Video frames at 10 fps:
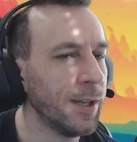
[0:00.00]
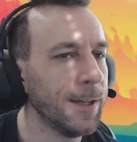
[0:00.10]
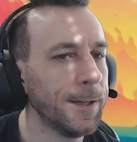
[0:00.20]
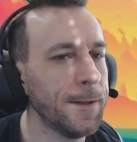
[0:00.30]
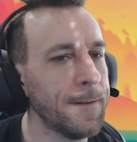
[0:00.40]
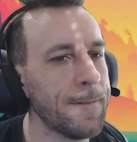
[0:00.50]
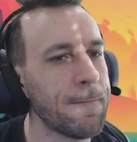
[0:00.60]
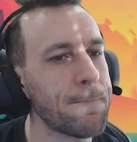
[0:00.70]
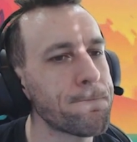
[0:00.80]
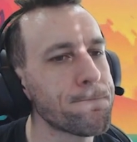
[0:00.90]

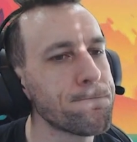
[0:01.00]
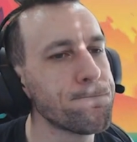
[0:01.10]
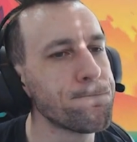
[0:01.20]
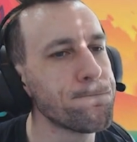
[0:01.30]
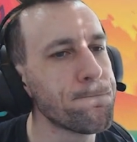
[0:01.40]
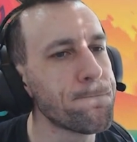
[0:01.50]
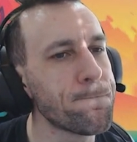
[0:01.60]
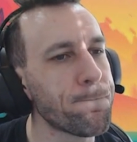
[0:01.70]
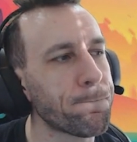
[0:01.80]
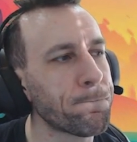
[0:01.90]

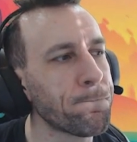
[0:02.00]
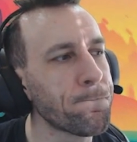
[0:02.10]
Nobody speaks.